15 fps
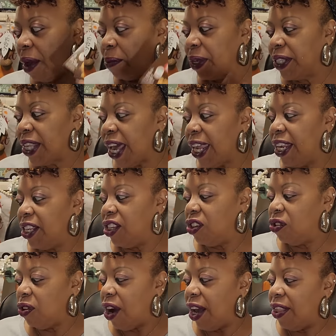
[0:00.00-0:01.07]
I'm excited to
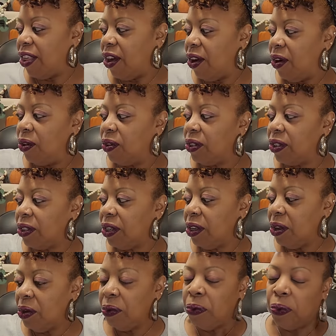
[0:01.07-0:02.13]
try those
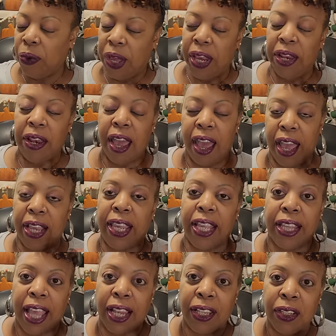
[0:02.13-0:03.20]
when I
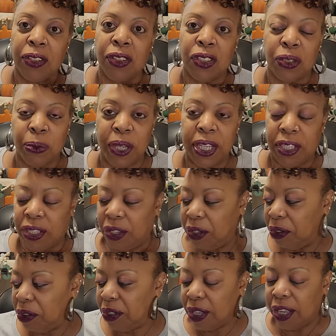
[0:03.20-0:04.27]
get that little sweet
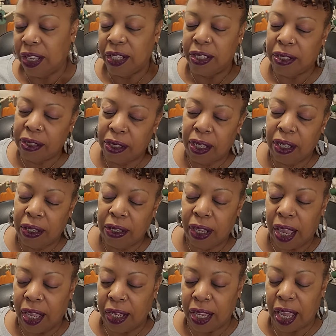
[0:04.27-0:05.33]
tooth because,
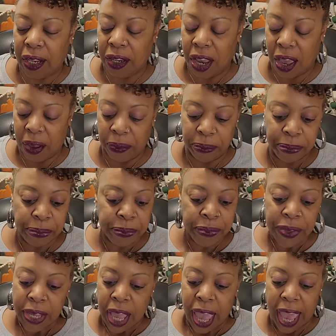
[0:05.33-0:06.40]
yeah, y'all know.
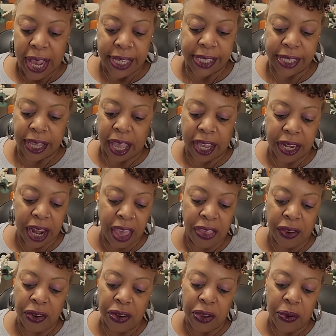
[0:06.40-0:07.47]
And
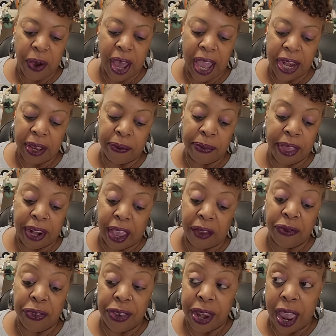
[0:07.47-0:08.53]
another new item that
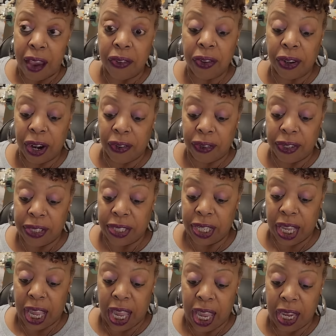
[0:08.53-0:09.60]
I've never ever
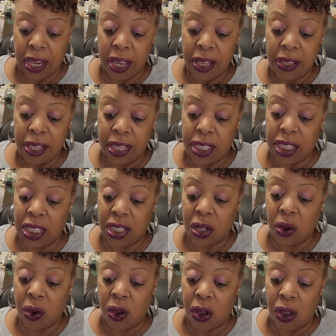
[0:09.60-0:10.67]
seen, this is
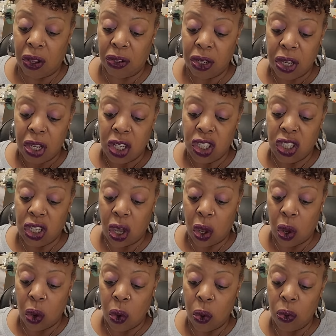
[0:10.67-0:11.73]
called
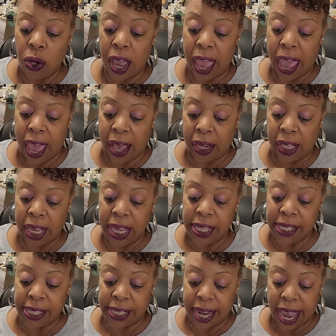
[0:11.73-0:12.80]
Toad Alley
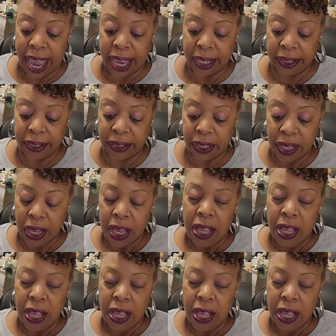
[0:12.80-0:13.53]
Snacks.